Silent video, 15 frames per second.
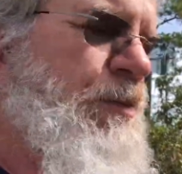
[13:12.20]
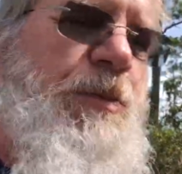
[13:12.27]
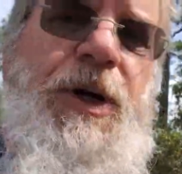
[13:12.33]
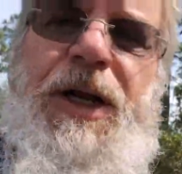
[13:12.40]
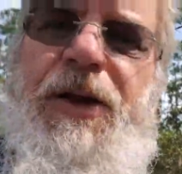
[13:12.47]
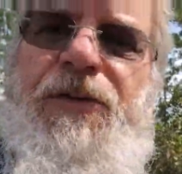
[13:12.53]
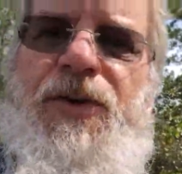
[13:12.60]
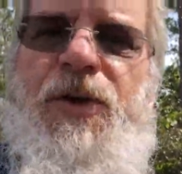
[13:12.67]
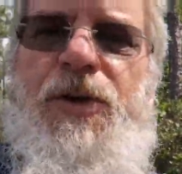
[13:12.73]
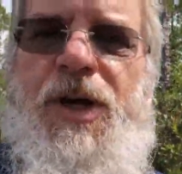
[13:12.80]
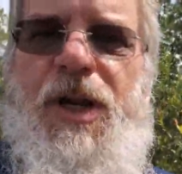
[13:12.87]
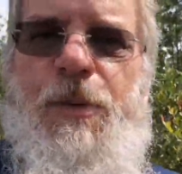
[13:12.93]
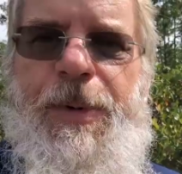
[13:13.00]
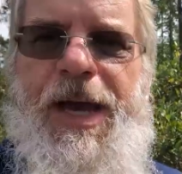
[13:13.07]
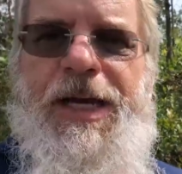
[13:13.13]
but if you
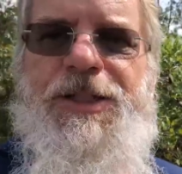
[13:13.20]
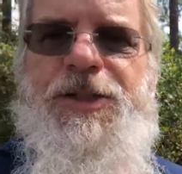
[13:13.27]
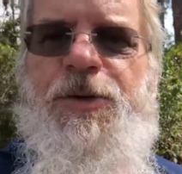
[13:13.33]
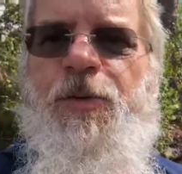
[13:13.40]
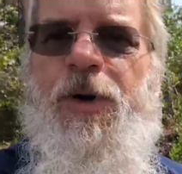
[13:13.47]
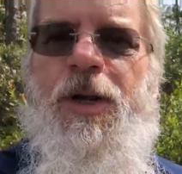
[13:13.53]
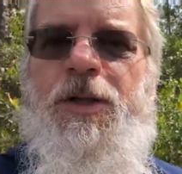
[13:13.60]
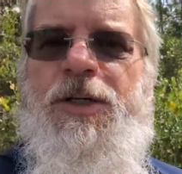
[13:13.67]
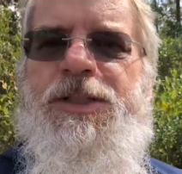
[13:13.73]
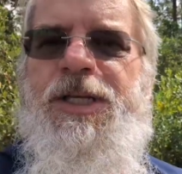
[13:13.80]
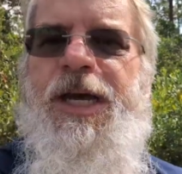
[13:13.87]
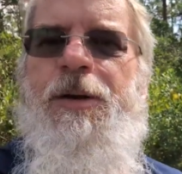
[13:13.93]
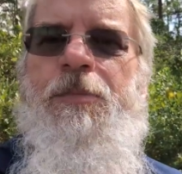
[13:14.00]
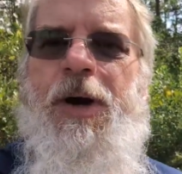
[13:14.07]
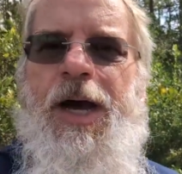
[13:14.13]
can imagine what it looks
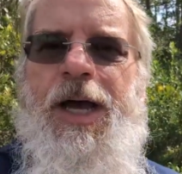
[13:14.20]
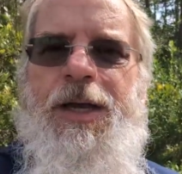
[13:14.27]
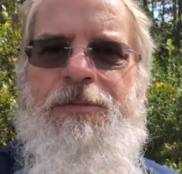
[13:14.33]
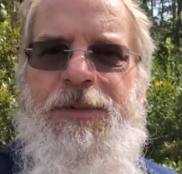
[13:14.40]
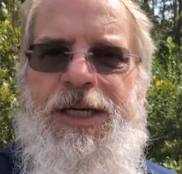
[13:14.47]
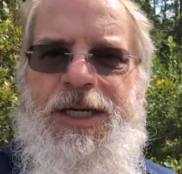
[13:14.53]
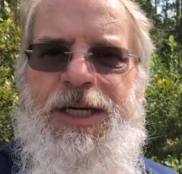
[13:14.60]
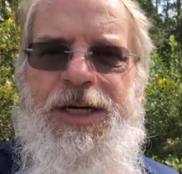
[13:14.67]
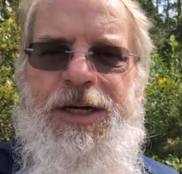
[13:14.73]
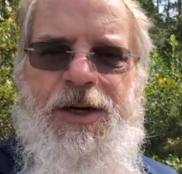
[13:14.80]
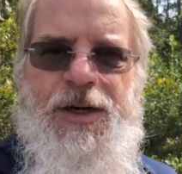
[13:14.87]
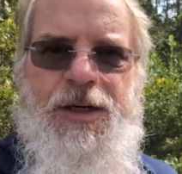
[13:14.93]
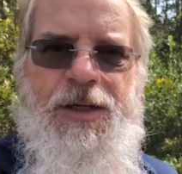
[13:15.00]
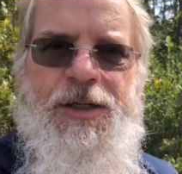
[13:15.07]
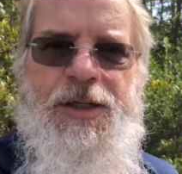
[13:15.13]
like behind me
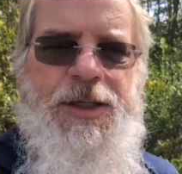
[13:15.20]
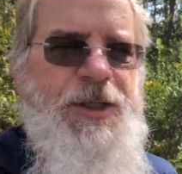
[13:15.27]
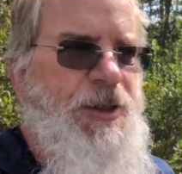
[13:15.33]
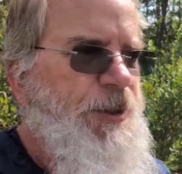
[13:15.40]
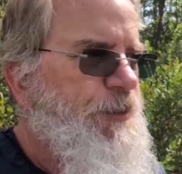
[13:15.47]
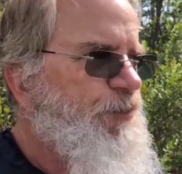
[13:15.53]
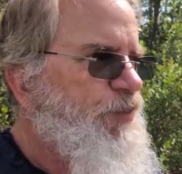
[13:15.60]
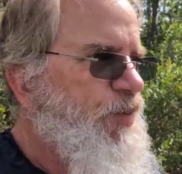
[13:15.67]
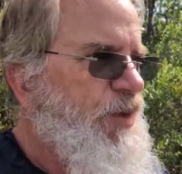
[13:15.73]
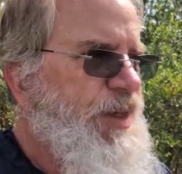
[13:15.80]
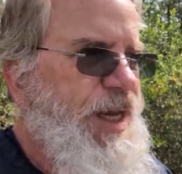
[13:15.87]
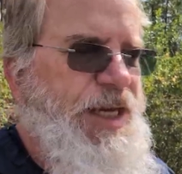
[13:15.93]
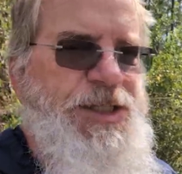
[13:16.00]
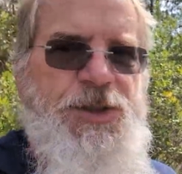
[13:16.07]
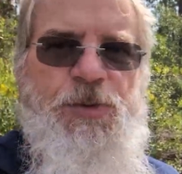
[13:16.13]
here,
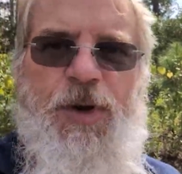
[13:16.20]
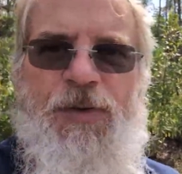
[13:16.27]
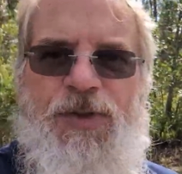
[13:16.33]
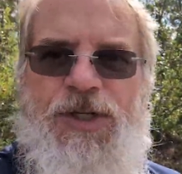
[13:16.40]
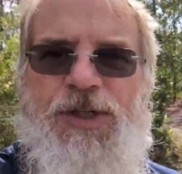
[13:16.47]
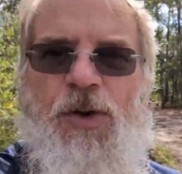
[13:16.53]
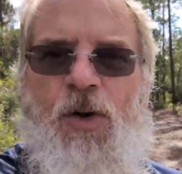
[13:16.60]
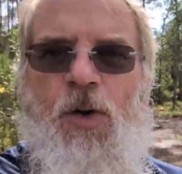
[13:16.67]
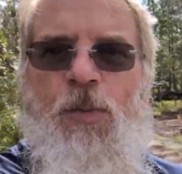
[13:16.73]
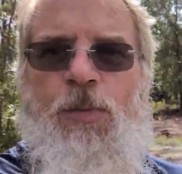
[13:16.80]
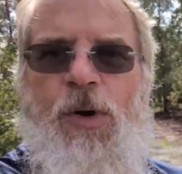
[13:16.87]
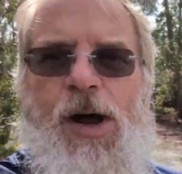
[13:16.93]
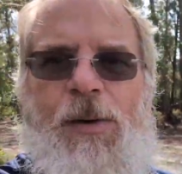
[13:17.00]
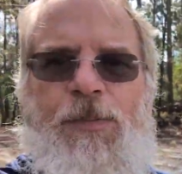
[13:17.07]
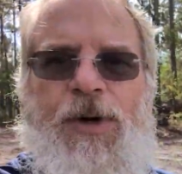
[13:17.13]
that's what this whole
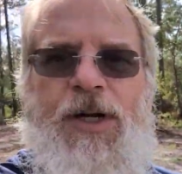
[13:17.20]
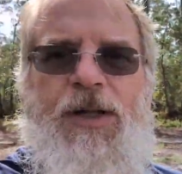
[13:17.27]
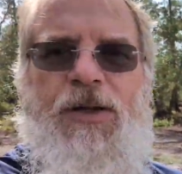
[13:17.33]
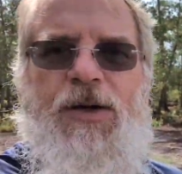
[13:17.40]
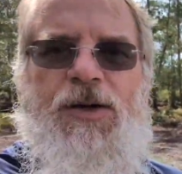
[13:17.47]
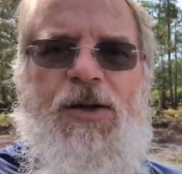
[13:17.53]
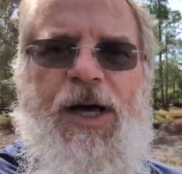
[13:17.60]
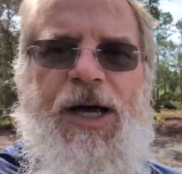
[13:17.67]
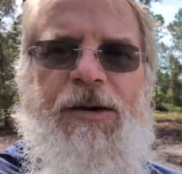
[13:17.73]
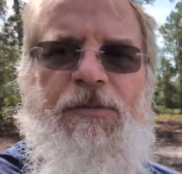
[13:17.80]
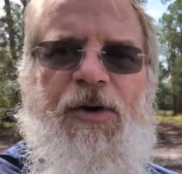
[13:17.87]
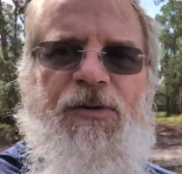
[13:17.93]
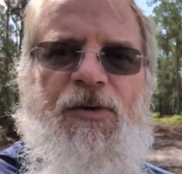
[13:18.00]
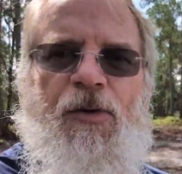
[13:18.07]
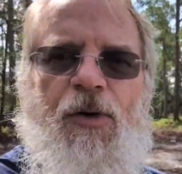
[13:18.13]
property looked like
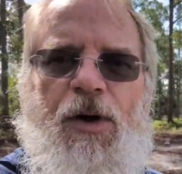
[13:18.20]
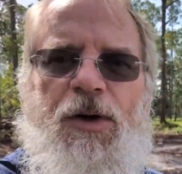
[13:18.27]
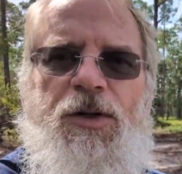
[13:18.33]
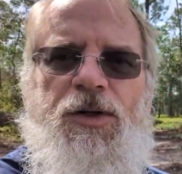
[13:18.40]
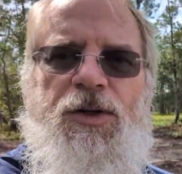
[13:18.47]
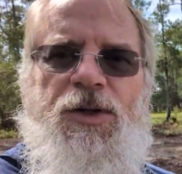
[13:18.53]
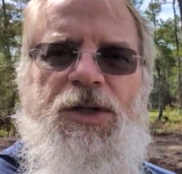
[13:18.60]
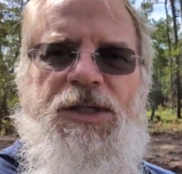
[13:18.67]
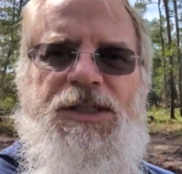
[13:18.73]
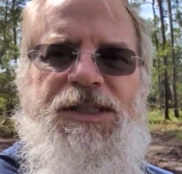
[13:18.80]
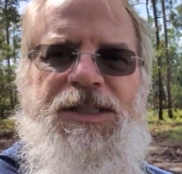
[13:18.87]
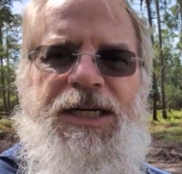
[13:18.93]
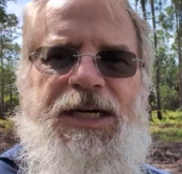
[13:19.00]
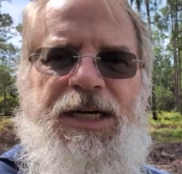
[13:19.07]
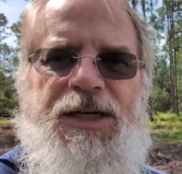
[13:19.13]
before. You couldn't
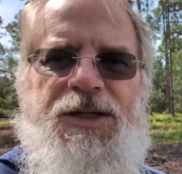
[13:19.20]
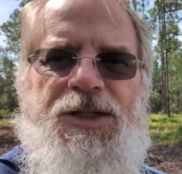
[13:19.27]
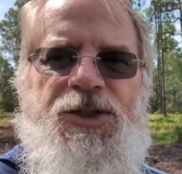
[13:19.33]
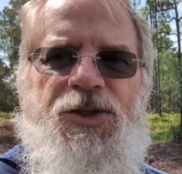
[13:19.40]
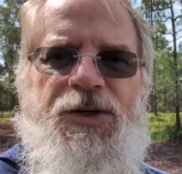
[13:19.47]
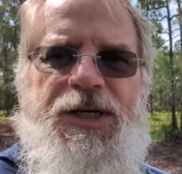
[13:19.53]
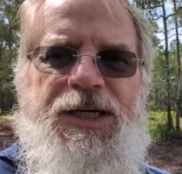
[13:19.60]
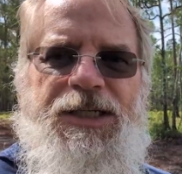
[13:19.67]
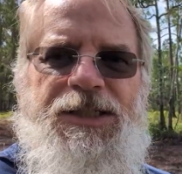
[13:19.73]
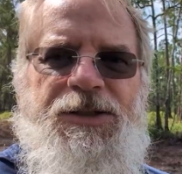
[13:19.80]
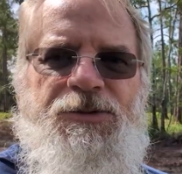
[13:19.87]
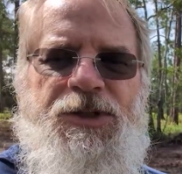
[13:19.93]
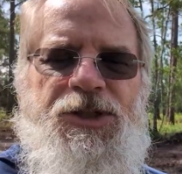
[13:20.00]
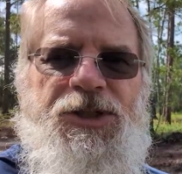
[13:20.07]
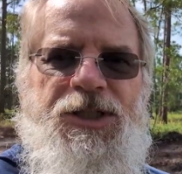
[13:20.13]
see any of the trees.
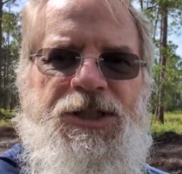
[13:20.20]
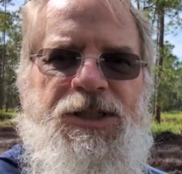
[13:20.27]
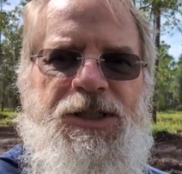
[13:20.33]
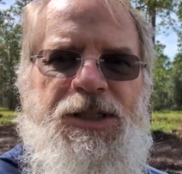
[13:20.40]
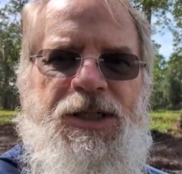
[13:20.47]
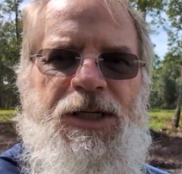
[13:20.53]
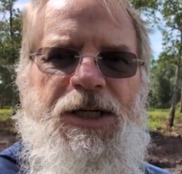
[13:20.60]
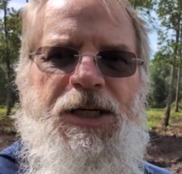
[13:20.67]
It was just